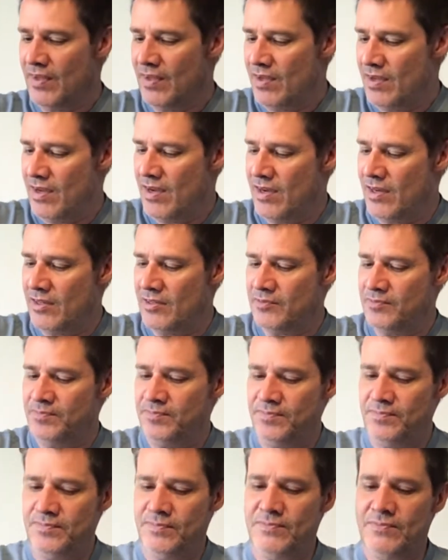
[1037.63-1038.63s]
On
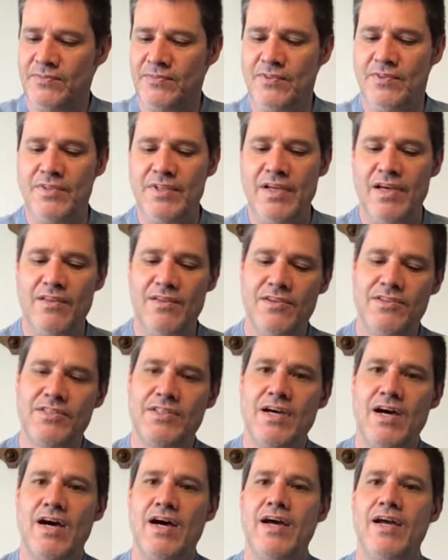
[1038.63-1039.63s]
the other
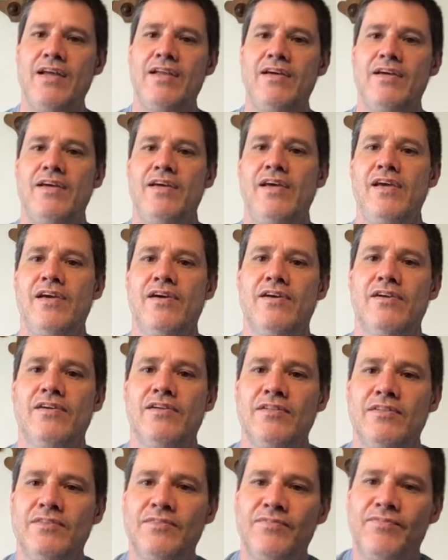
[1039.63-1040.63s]
side here,
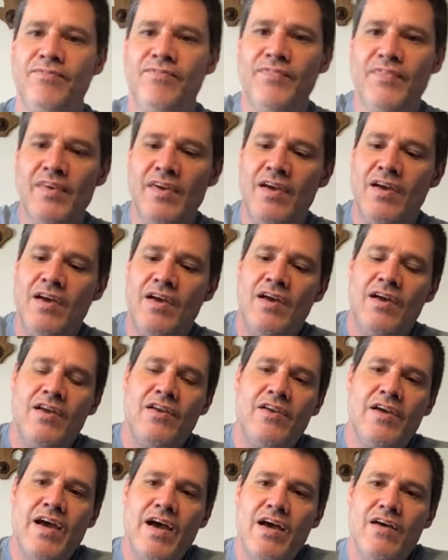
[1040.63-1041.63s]

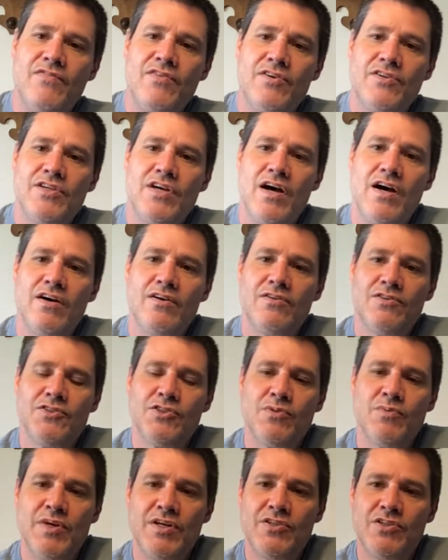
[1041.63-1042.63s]
you have your toggle
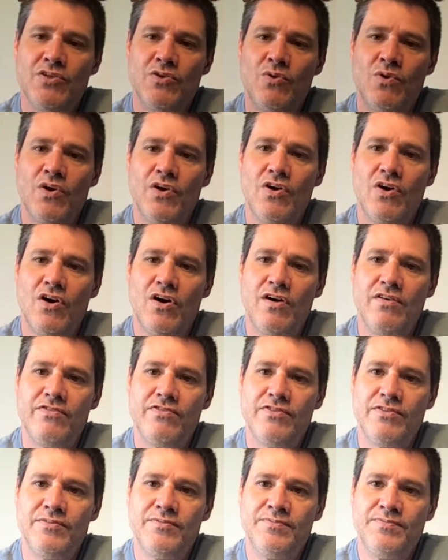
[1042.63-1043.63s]
switch on off.
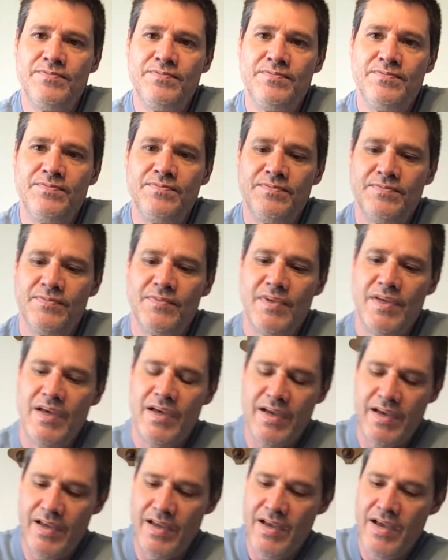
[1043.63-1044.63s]

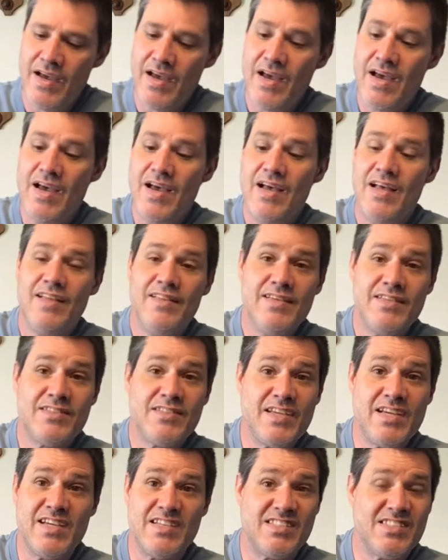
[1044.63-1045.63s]
Okay. This
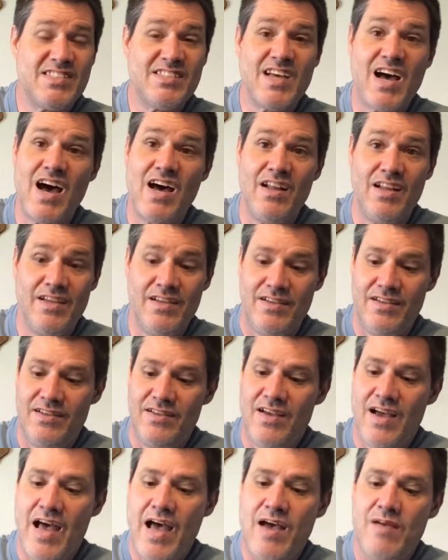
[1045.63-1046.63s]
thing is solid,
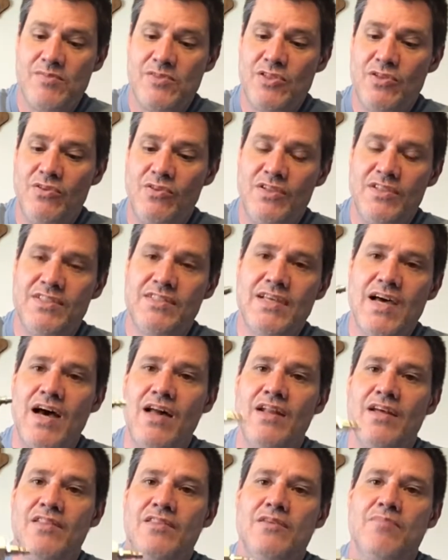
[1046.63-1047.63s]
absolutely
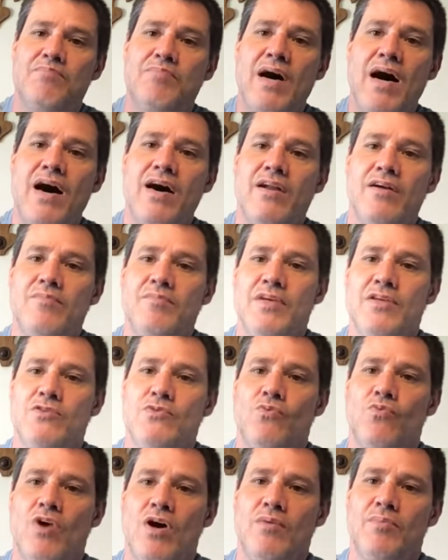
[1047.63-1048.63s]
solid. The bottom is
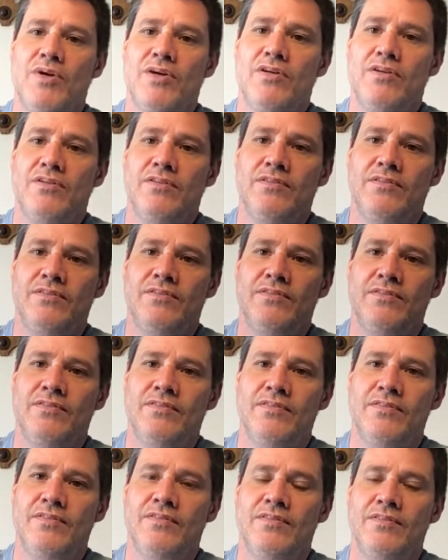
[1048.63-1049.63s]
rubber,
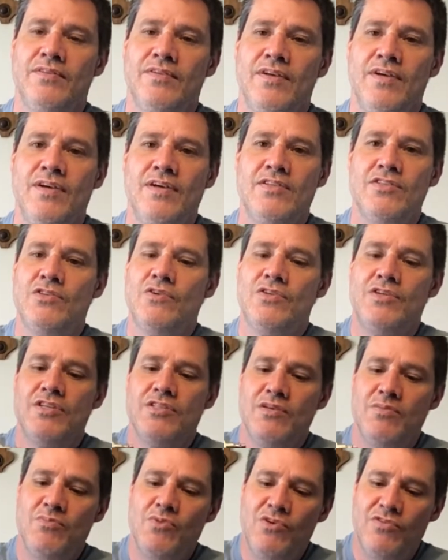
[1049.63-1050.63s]
so it
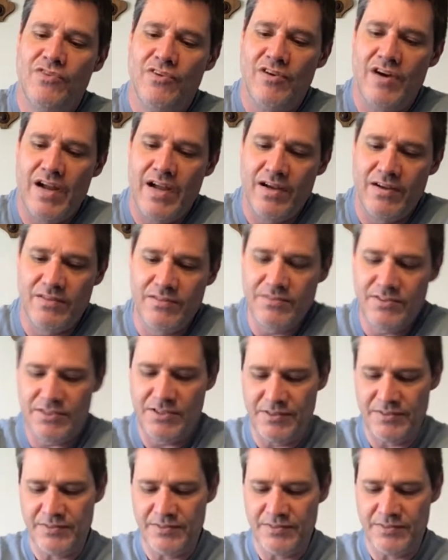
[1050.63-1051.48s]
doesn't move around.